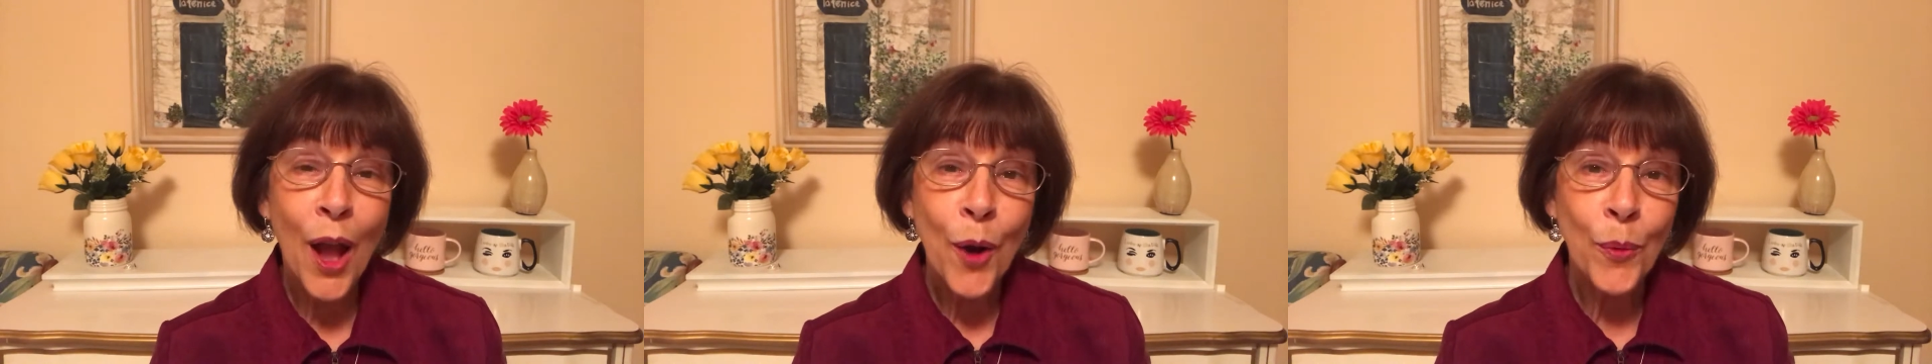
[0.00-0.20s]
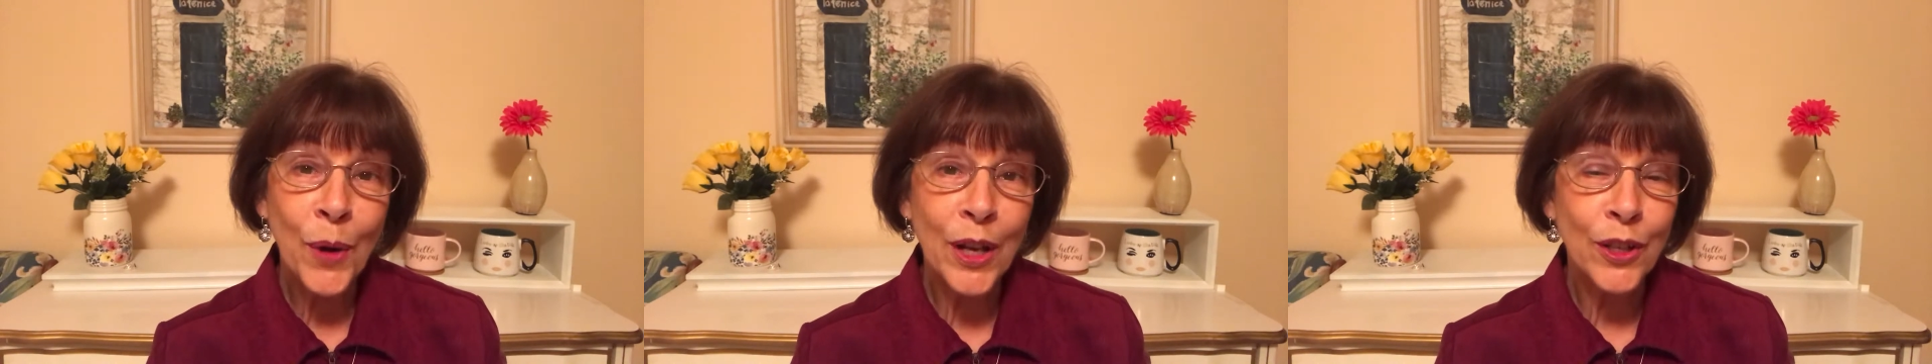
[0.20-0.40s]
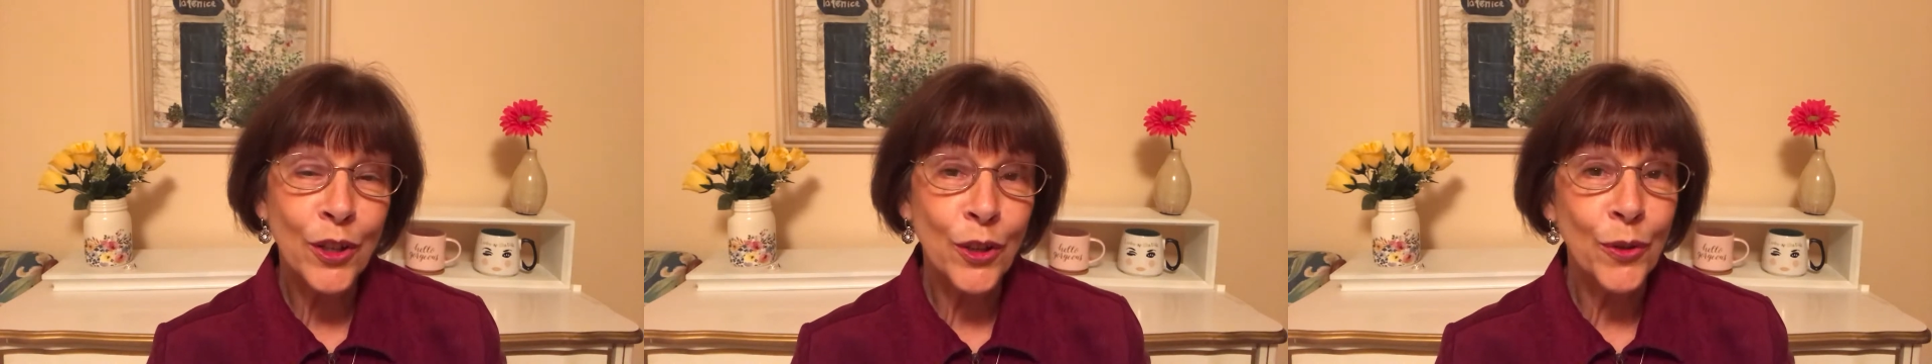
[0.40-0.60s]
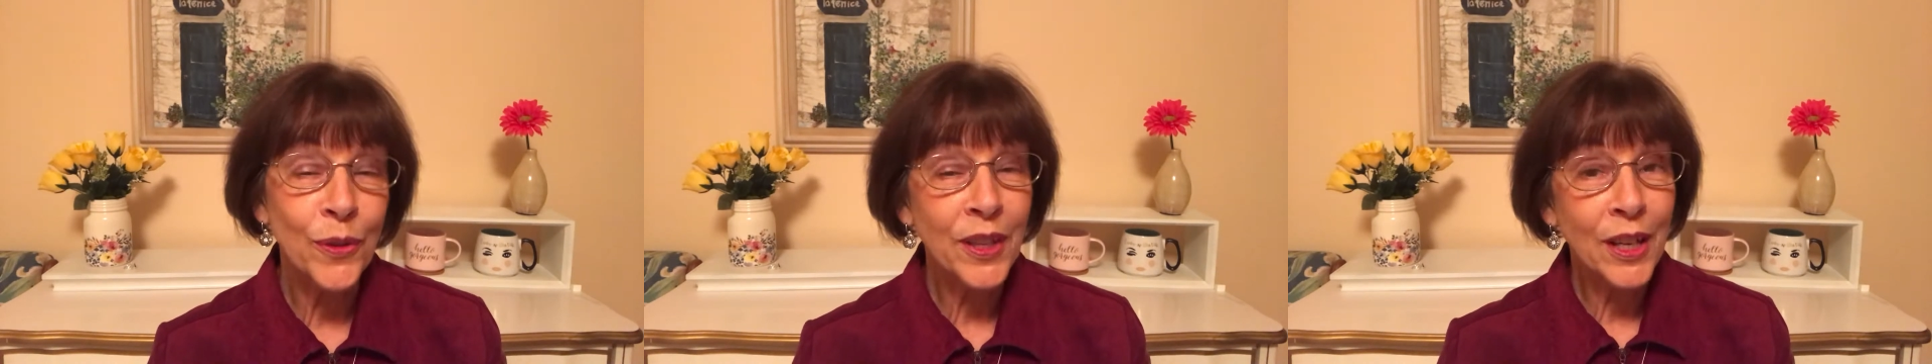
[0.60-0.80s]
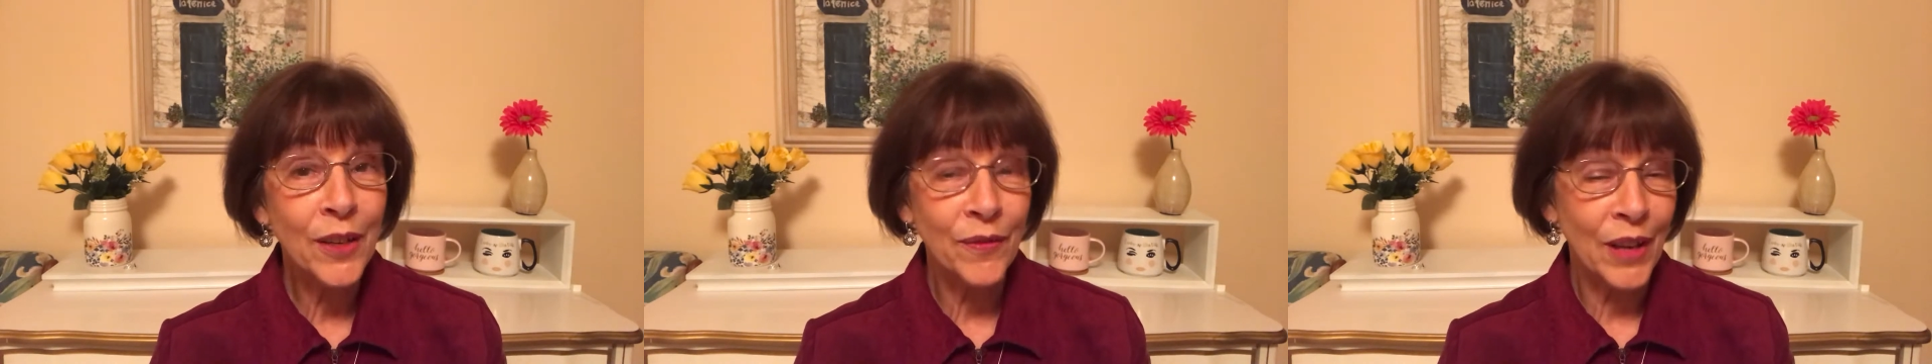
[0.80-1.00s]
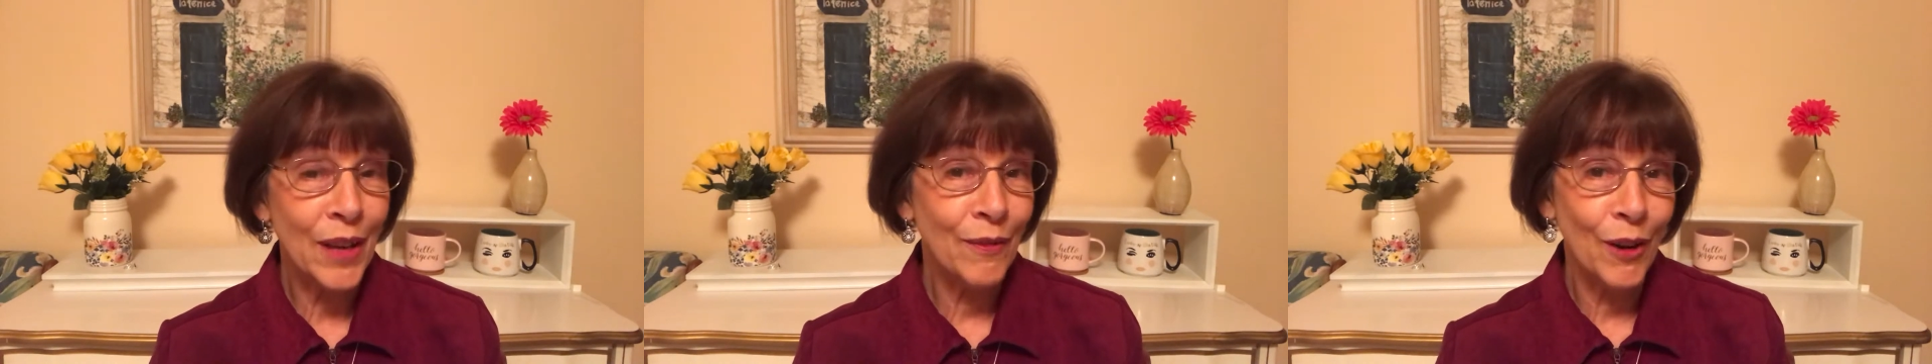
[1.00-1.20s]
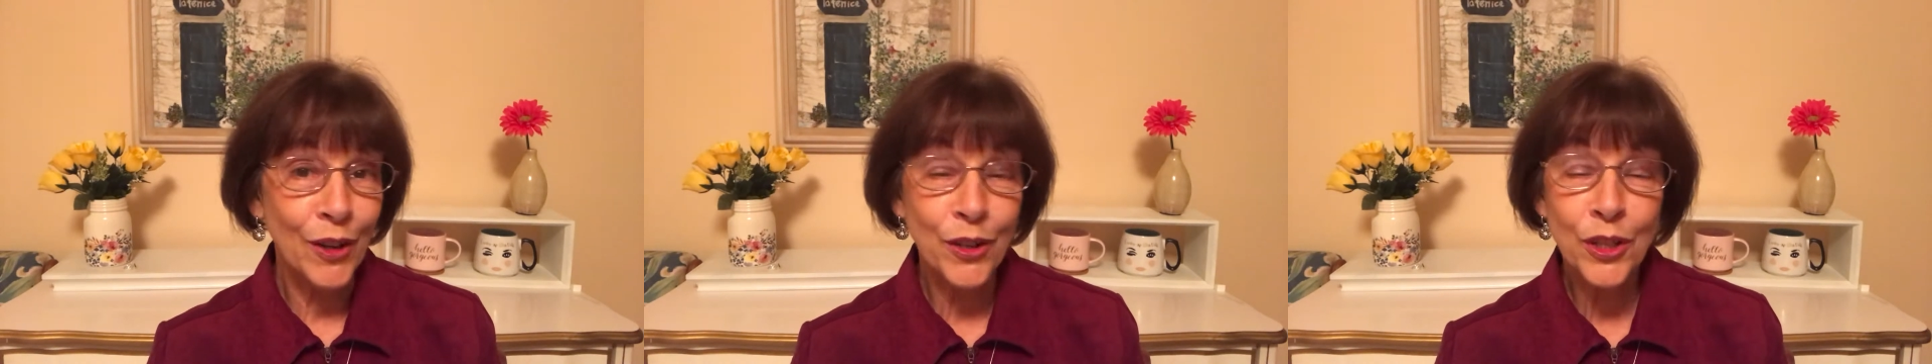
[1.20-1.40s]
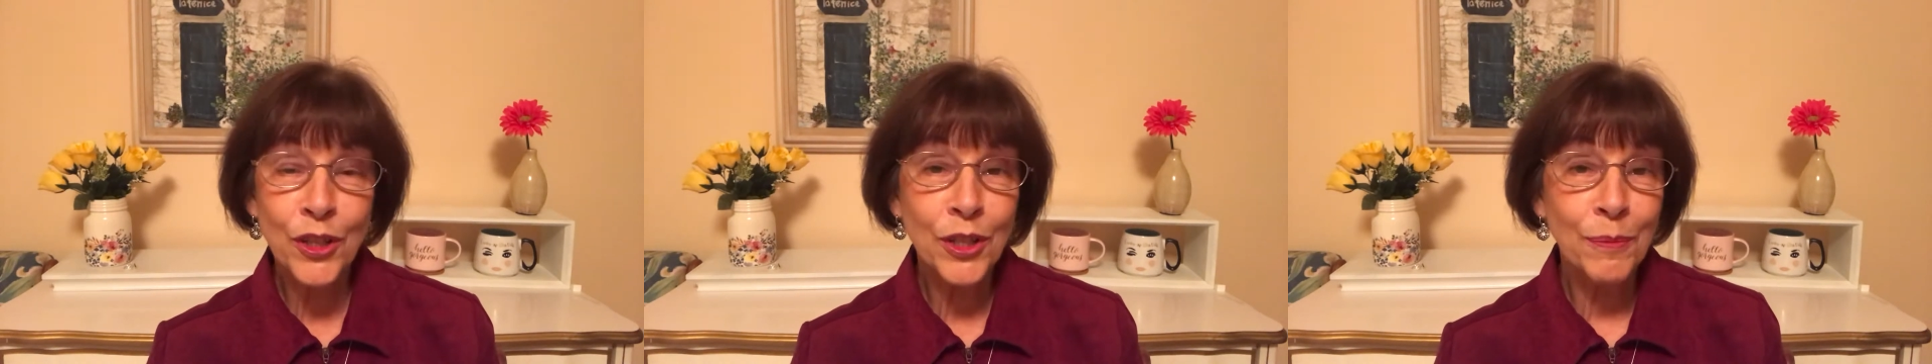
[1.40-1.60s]
When you think of Avon,
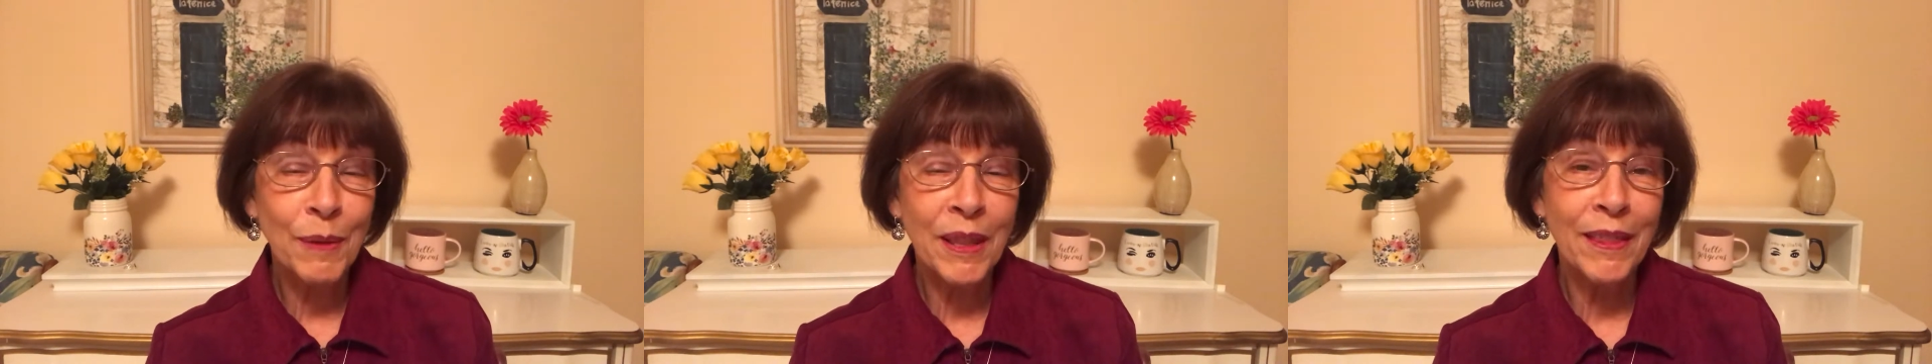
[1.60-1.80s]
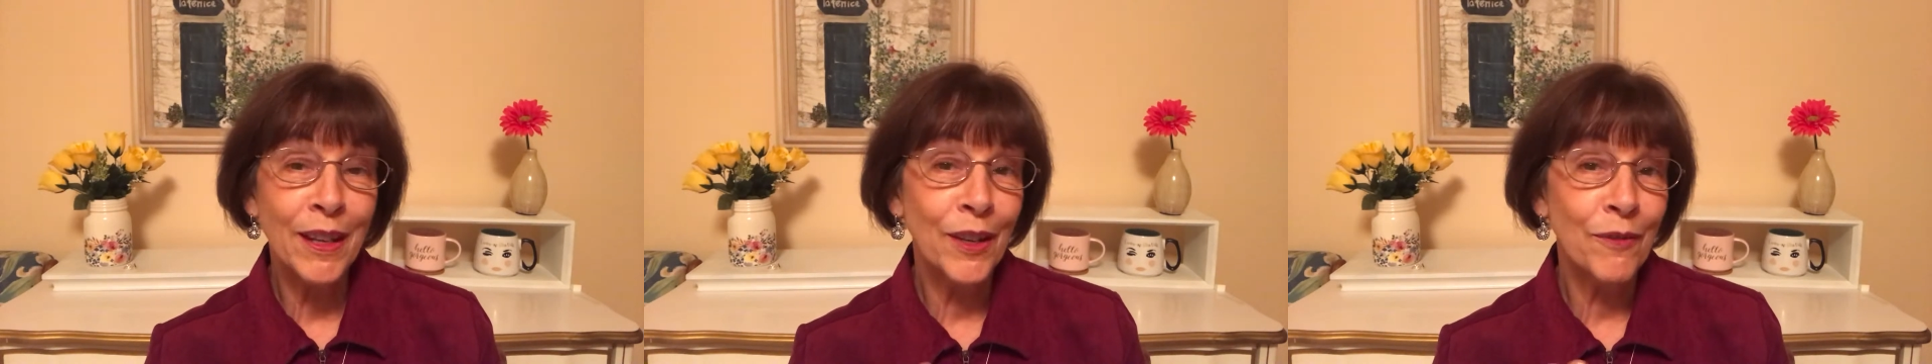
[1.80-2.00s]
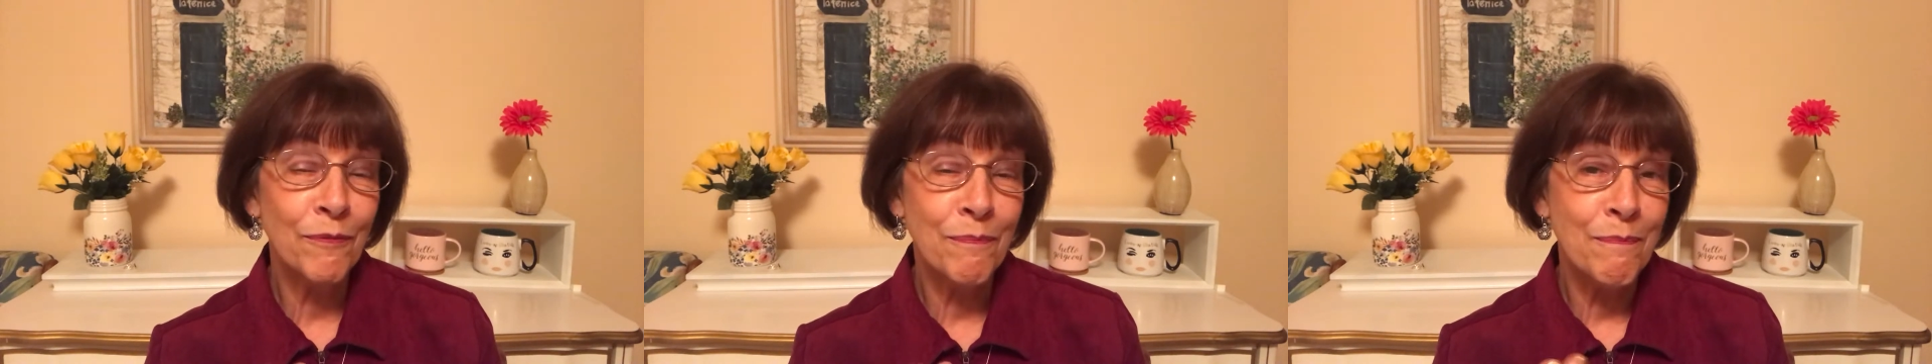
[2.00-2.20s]
you just may think of